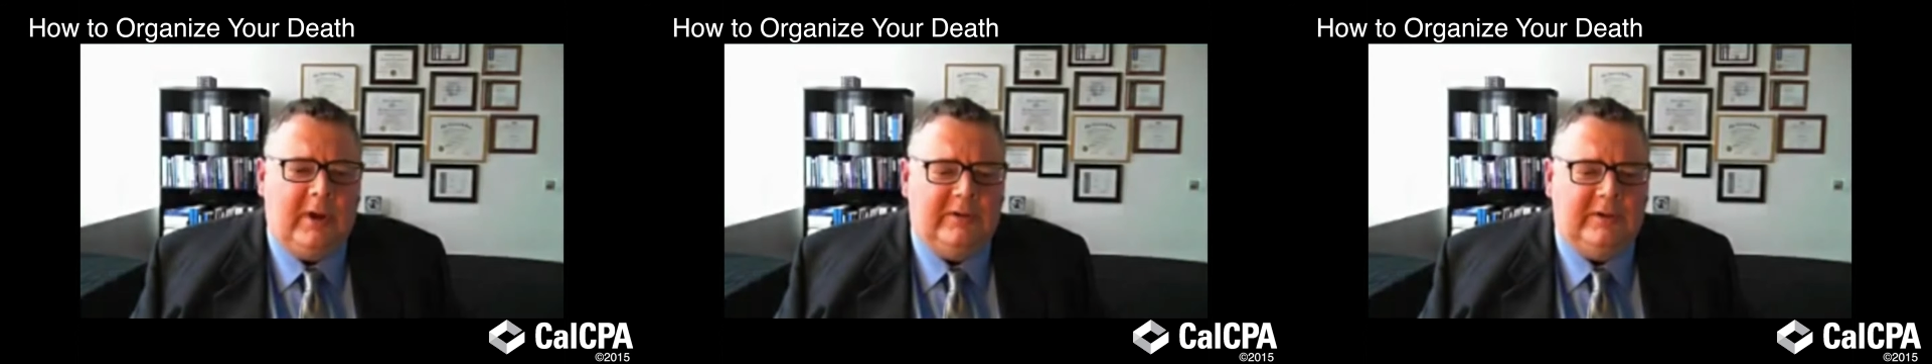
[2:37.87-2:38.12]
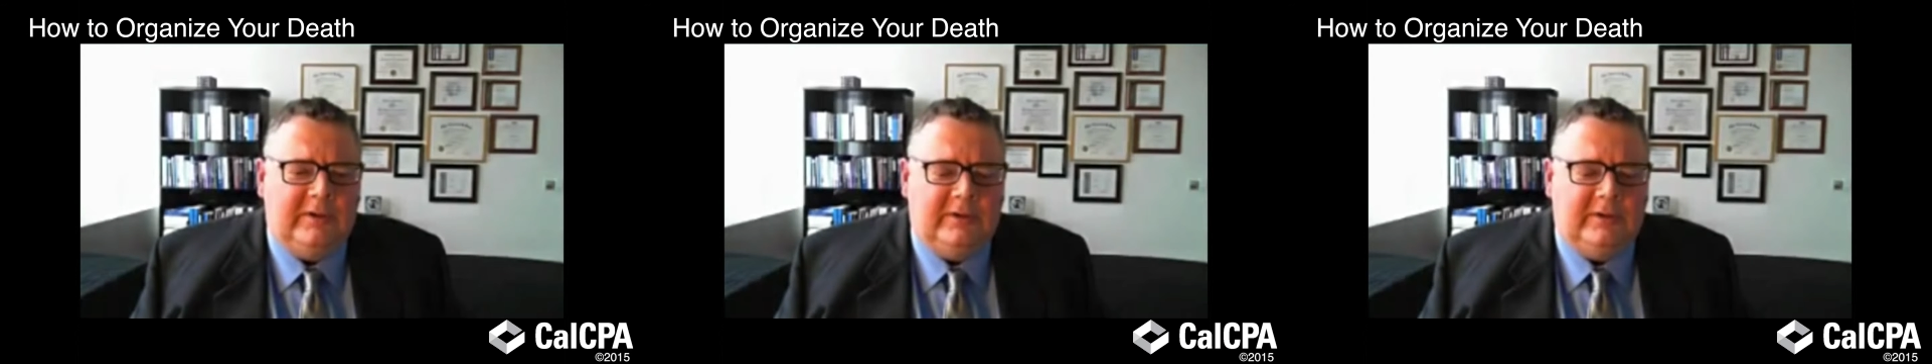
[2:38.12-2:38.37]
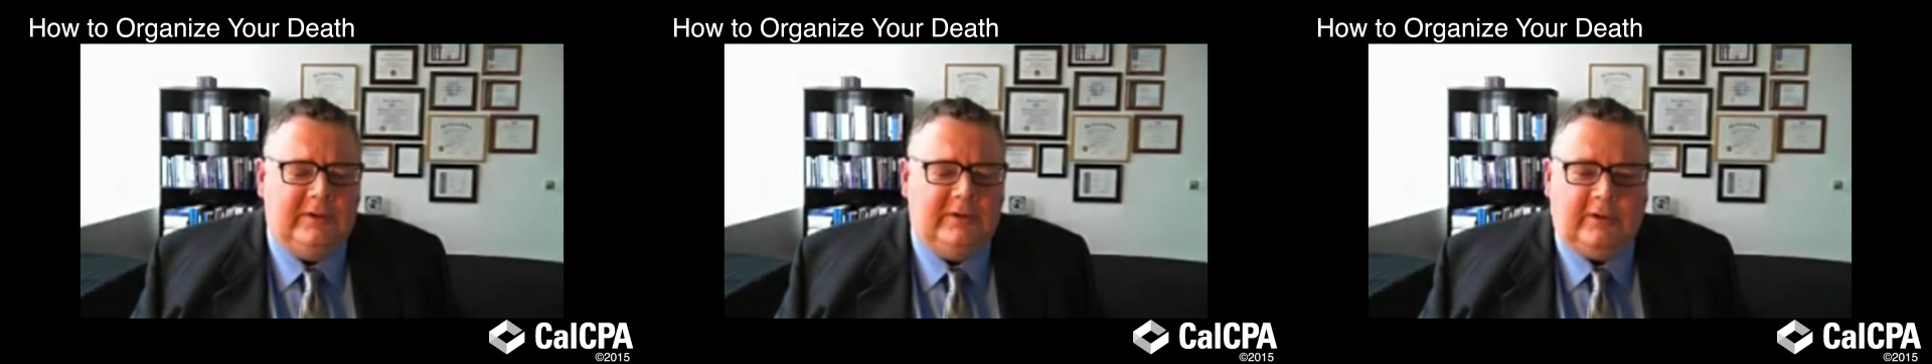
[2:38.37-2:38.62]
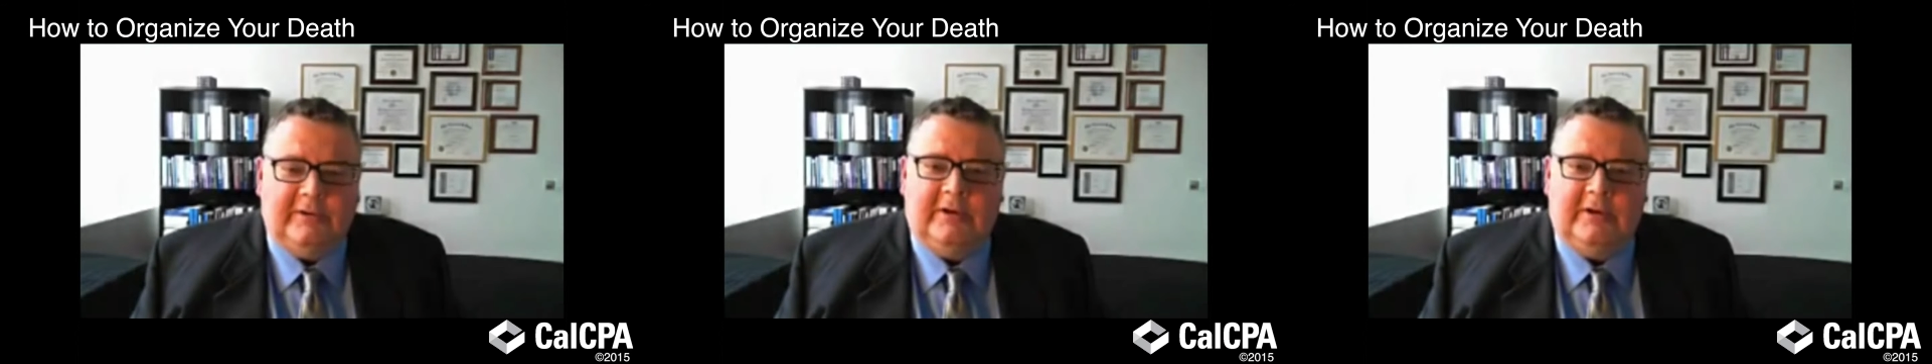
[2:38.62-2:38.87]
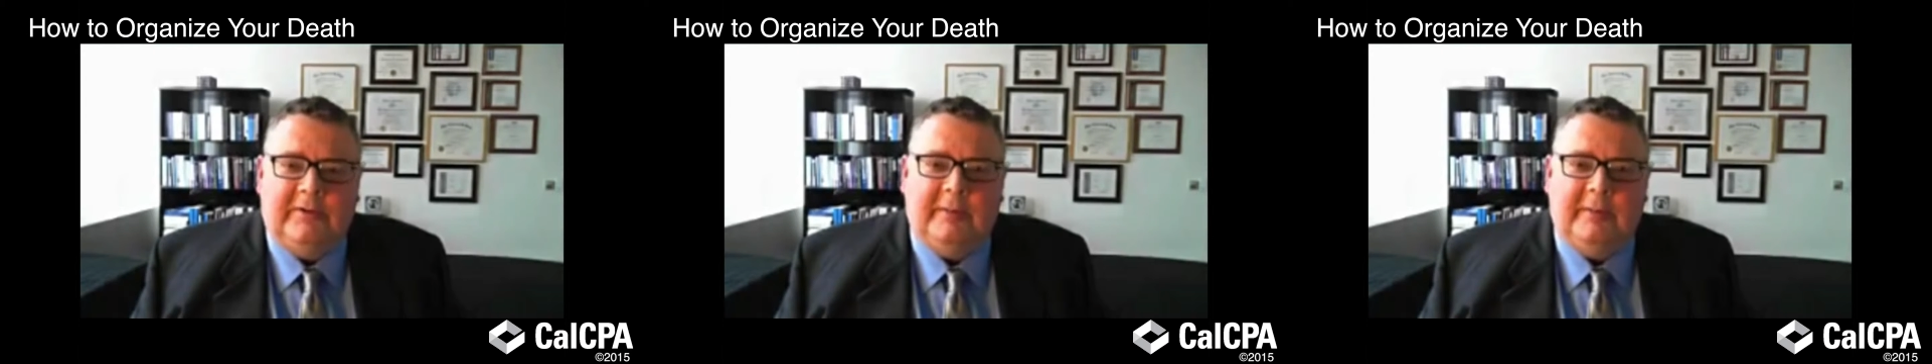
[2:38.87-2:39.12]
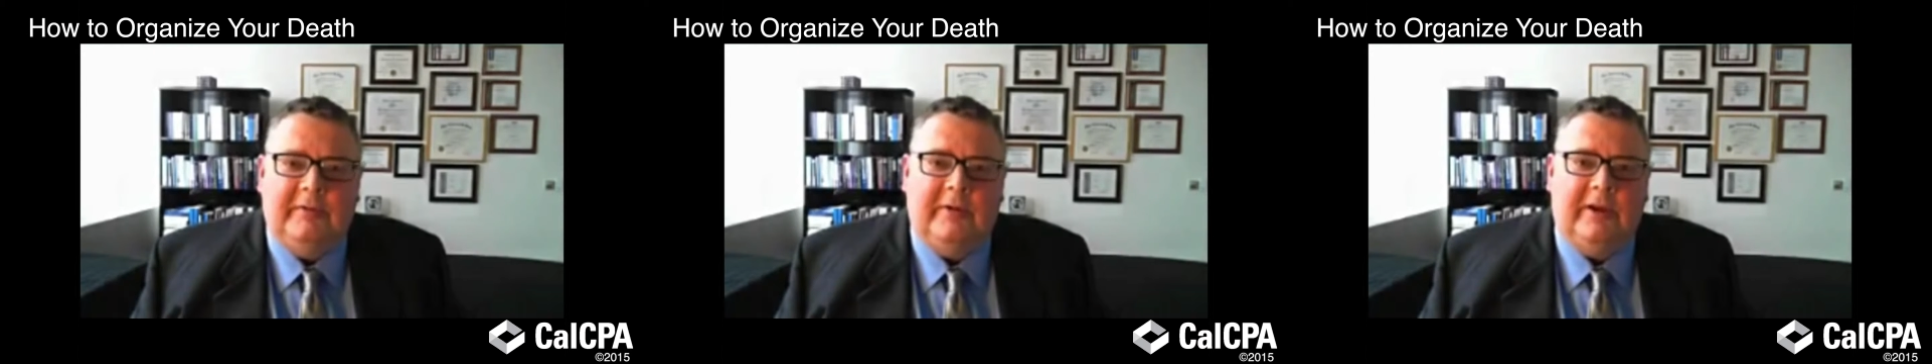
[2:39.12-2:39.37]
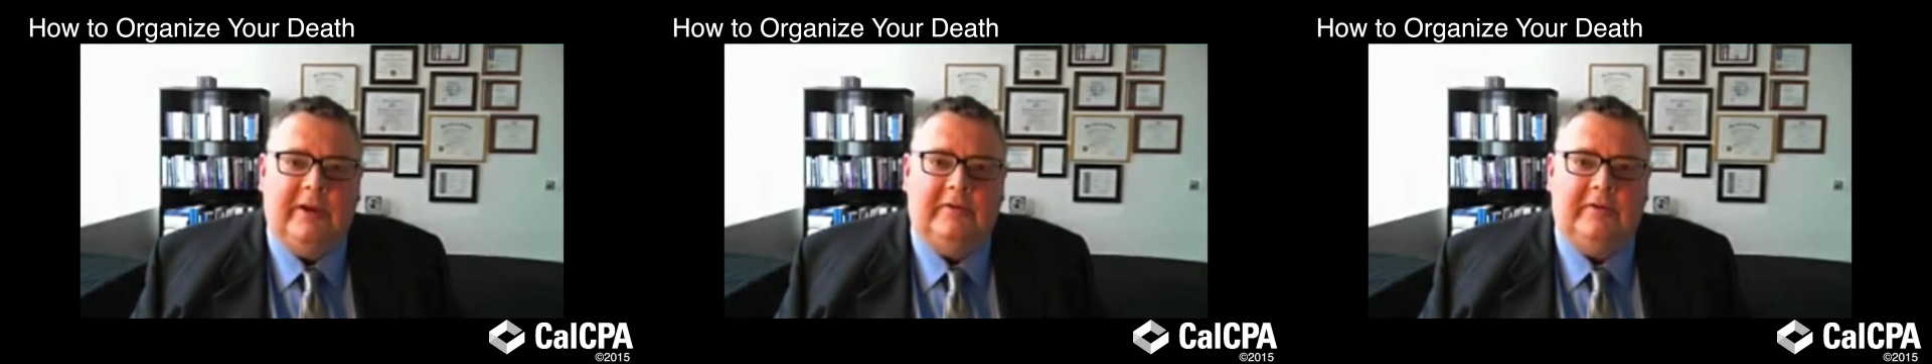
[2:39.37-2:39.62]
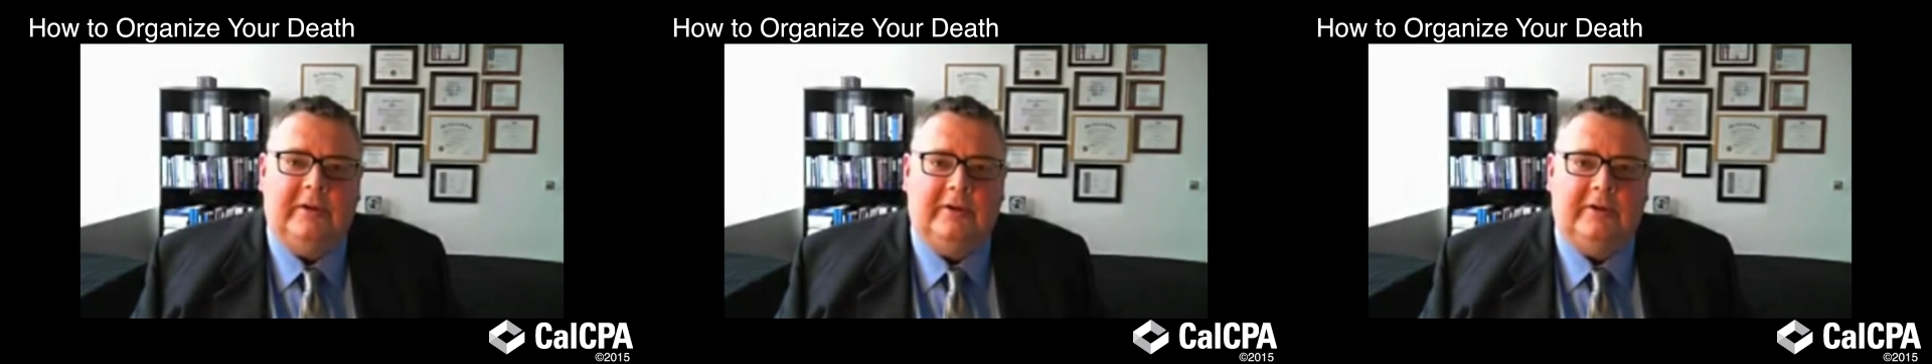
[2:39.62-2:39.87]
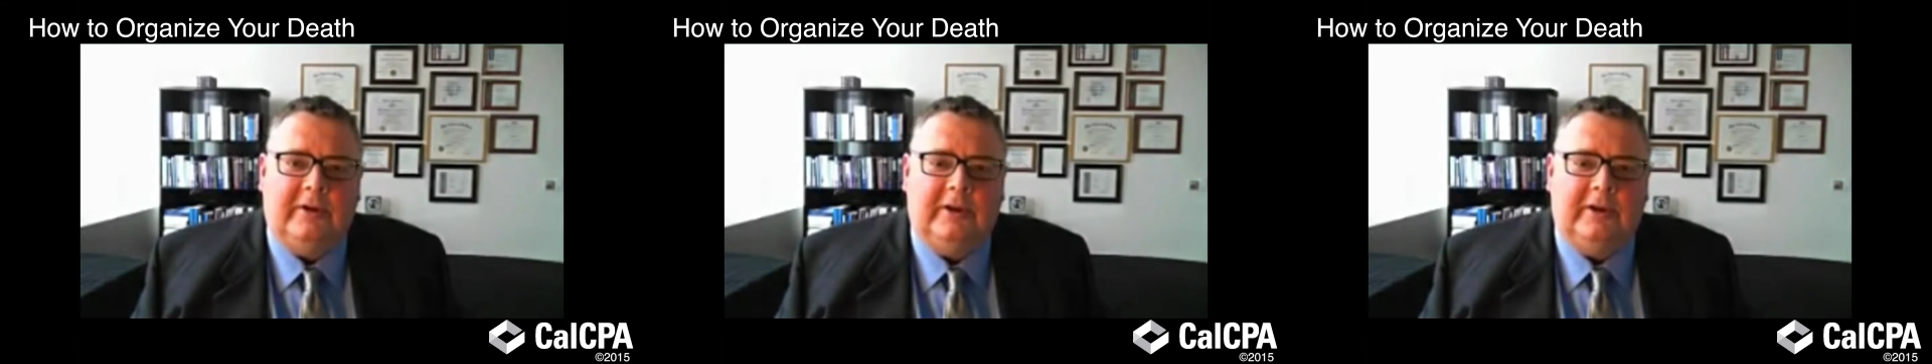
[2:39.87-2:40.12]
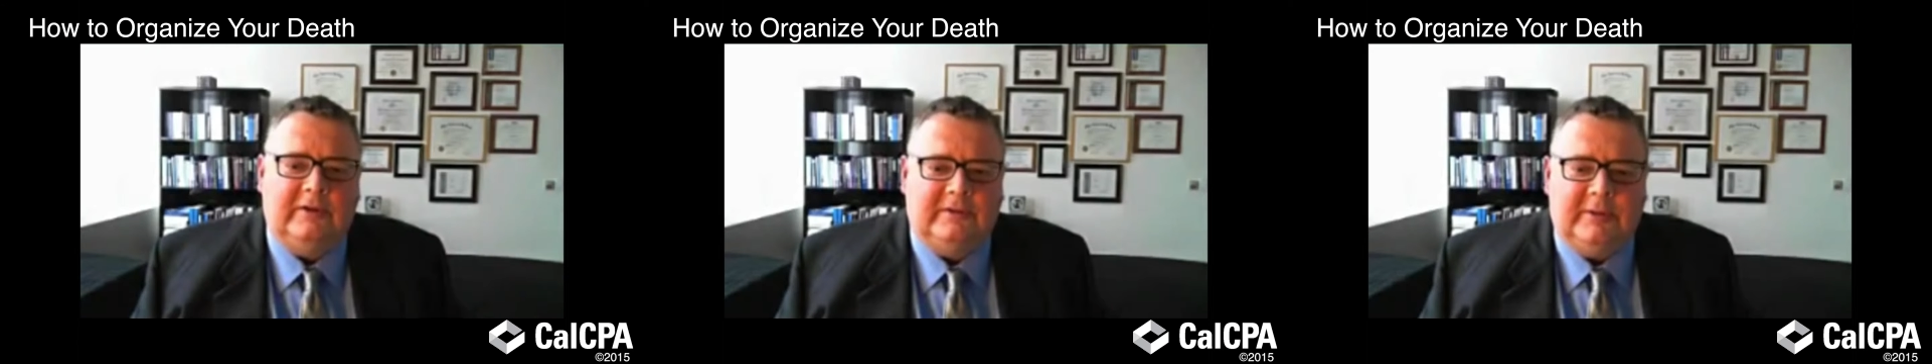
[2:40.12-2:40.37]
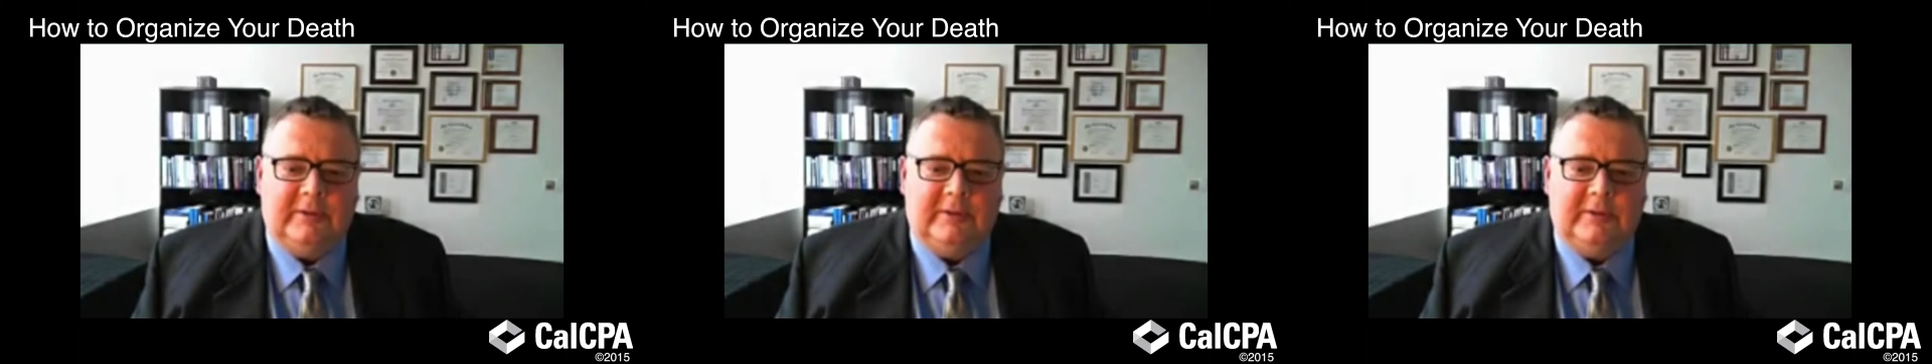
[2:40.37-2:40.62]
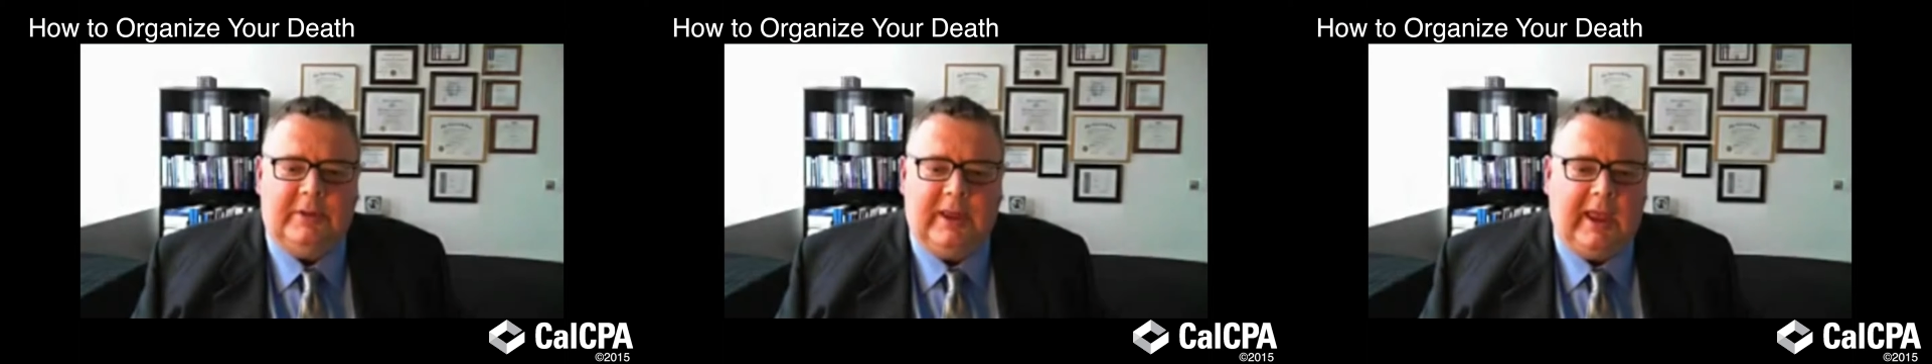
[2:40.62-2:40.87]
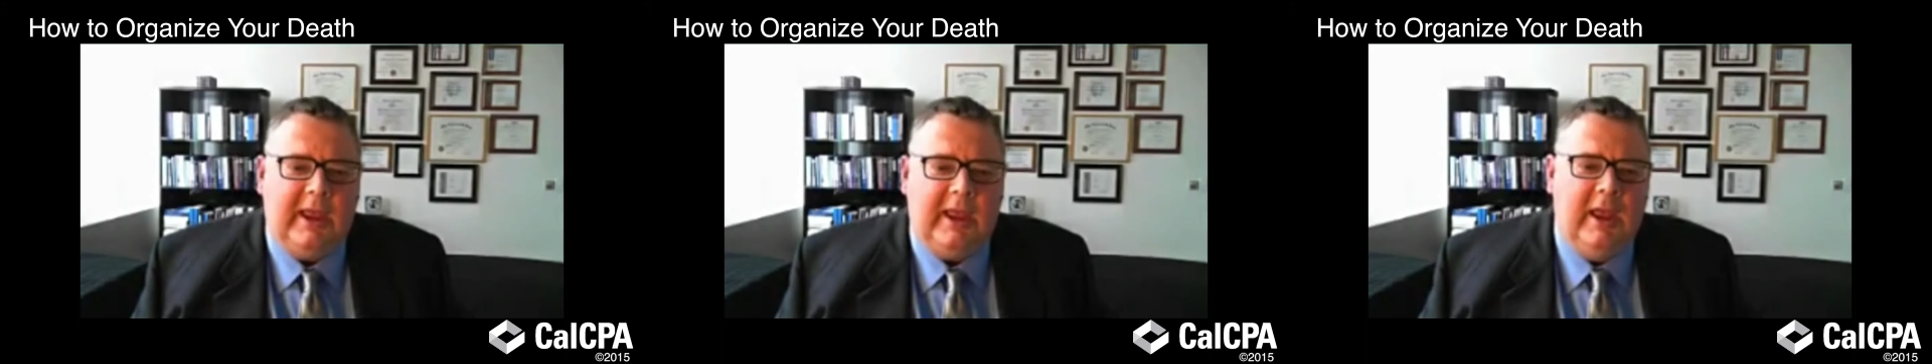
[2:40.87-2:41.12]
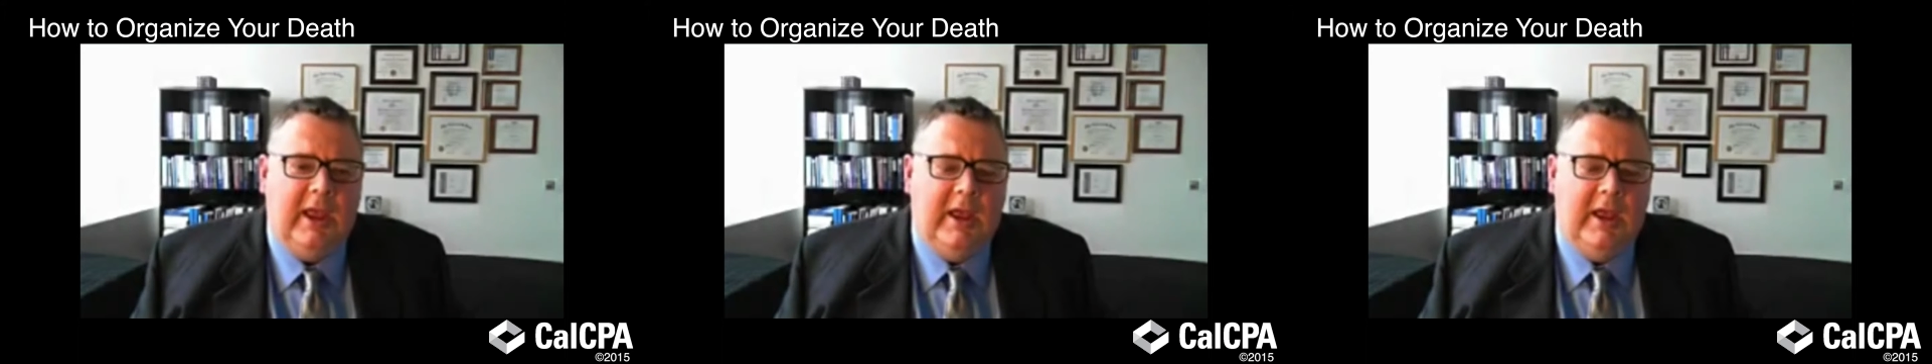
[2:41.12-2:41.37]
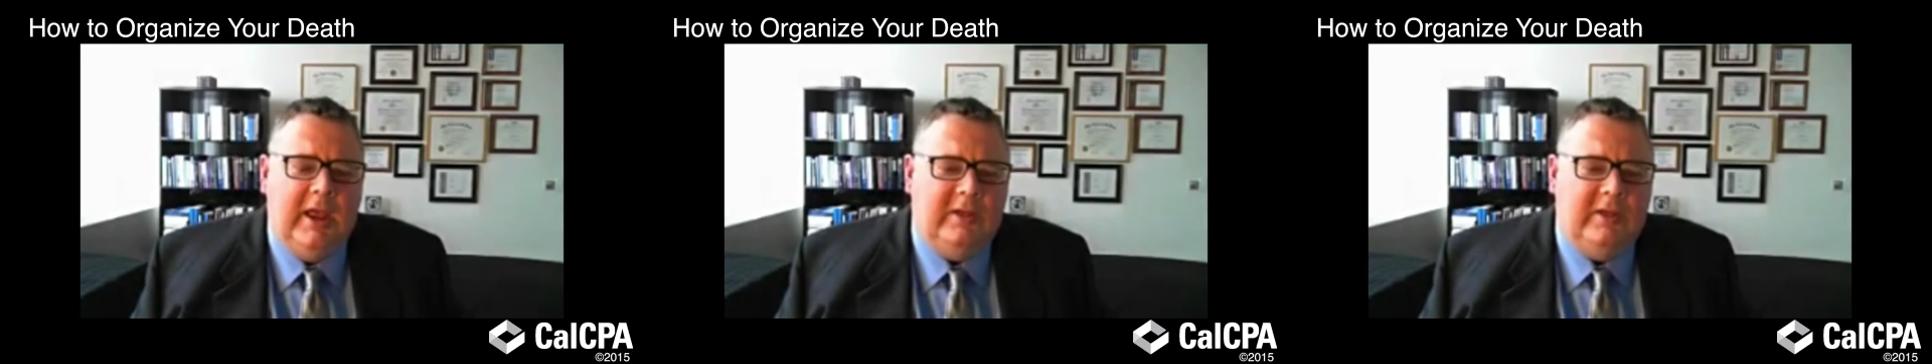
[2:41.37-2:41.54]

Otherwise, it's a trusted family friend, it's an attorney, it's a CPA.